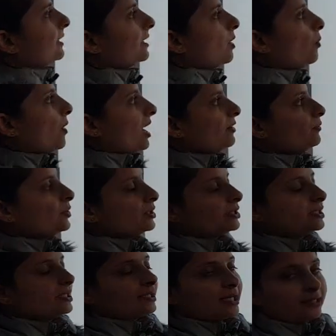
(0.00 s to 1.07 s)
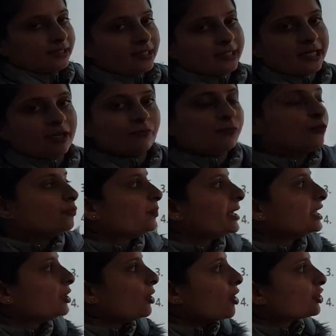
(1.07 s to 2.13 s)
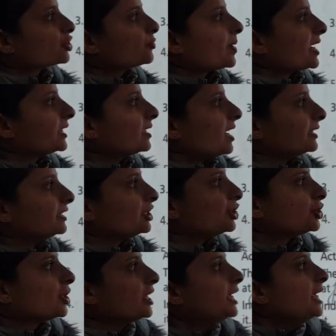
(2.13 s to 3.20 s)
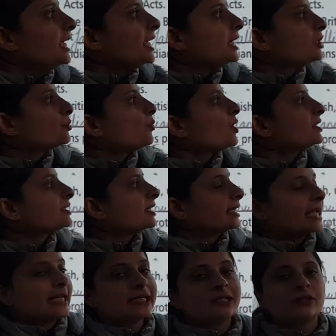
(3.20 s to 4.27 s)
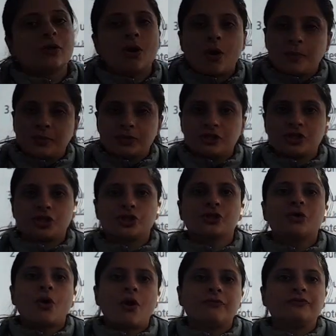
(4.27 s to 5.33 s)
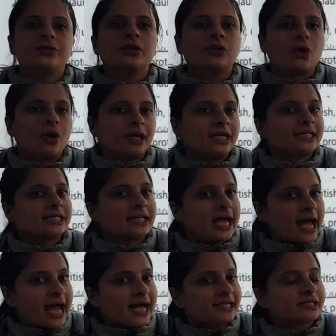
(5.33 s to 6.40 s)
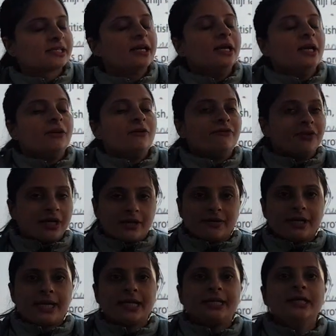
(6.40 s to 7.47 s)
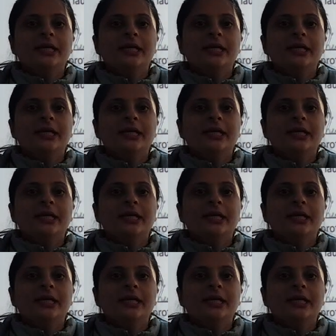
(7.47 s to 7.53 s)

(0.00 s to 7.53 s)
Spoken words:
Now, why was the Satyagraha movement launched by Gandhiji? It was against the opposition of the Rowlatt Acts, wherein